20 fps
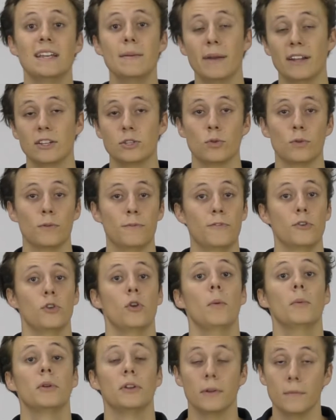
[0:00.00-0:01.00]
debounce or a
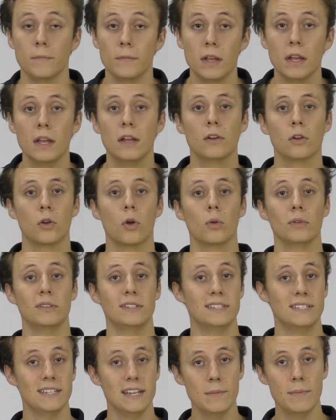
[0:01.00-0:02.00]
phenomenon
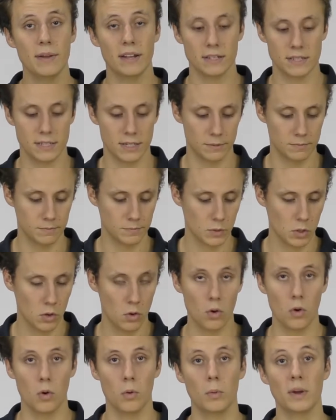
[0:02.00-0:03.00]
called debouncing,
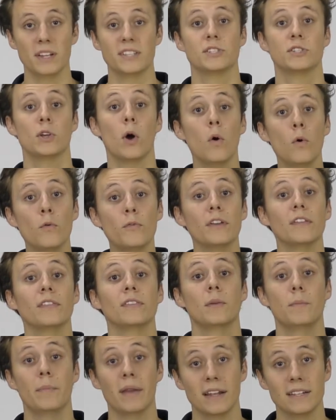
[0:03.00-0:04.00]
or we're
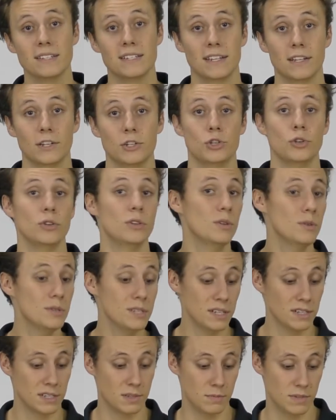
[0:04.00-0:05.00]
solving the bouncing issue
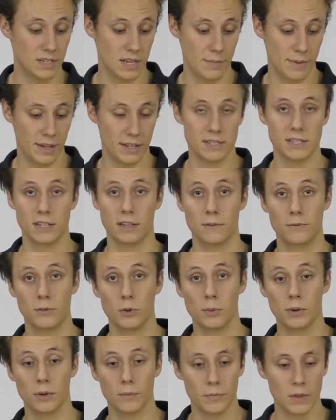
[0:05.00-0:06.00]
using some debouncing if
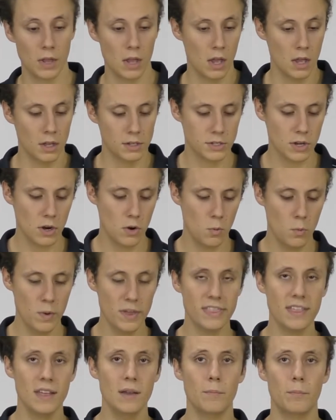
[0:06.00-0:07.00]
you will. So
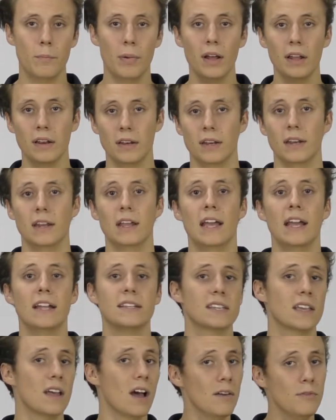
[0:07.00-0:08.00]
with a button,
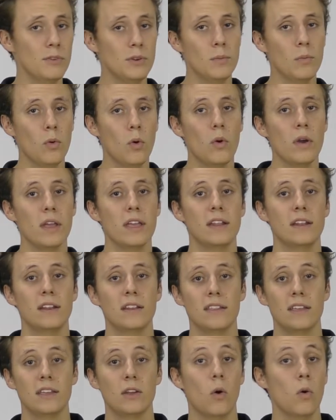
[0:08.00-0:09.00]
it's covered more
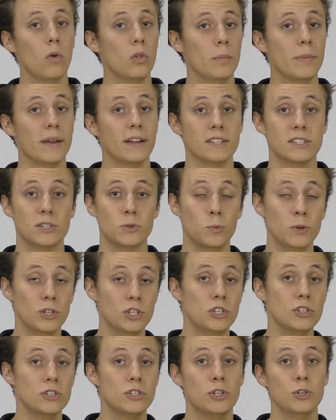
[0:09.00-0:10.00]
in the All About
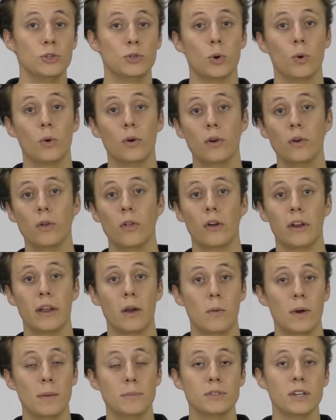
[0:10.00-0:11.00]
Switches tutorial on
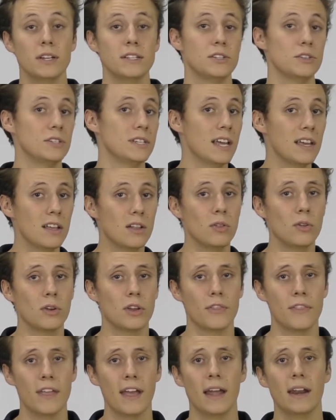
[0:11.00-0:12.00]
our website, so take a look
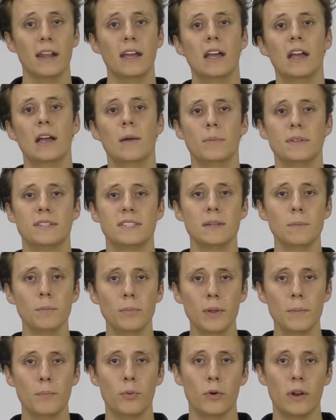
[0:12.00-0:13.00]
at that. But
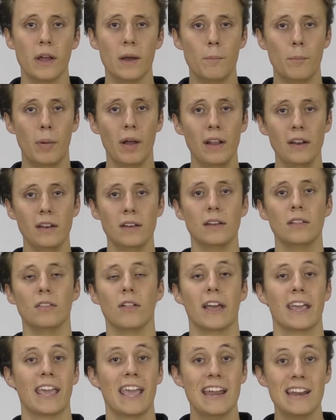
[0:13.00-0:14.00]
simply put, a button,
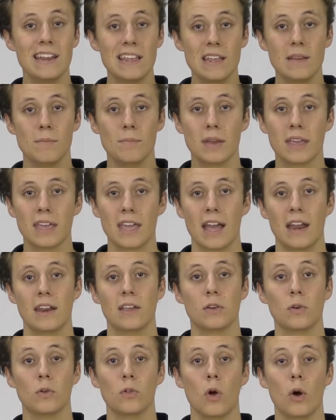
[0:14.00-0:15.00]
like any
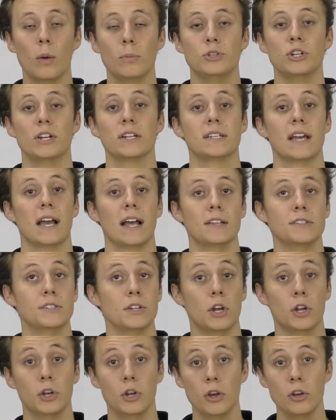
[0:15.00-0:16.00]
mechanical object, has
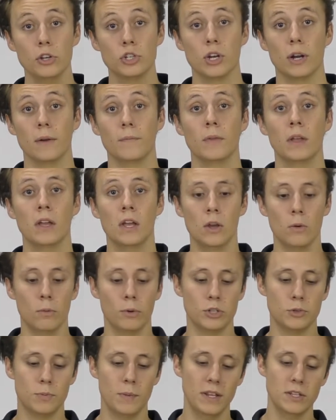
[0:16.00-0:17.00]
inertia
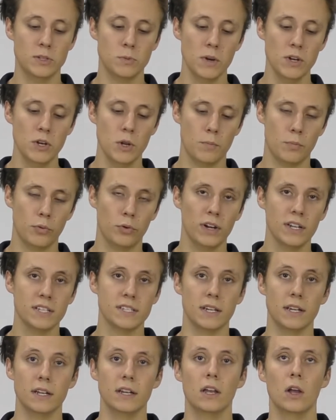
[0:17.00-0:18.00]
which means when you
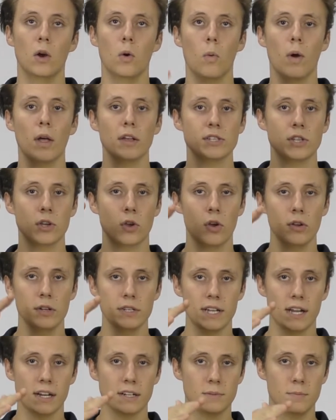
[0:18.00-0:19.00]
press it, whilst the
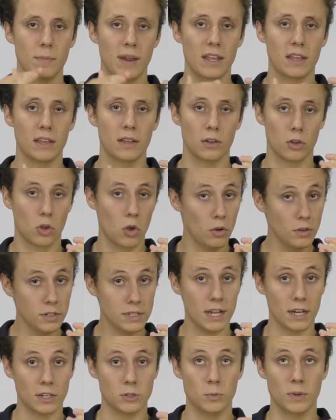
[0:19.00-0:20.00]
contacts make
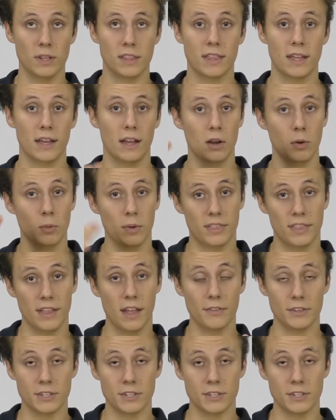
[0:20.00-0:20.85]
contact with, uh, with the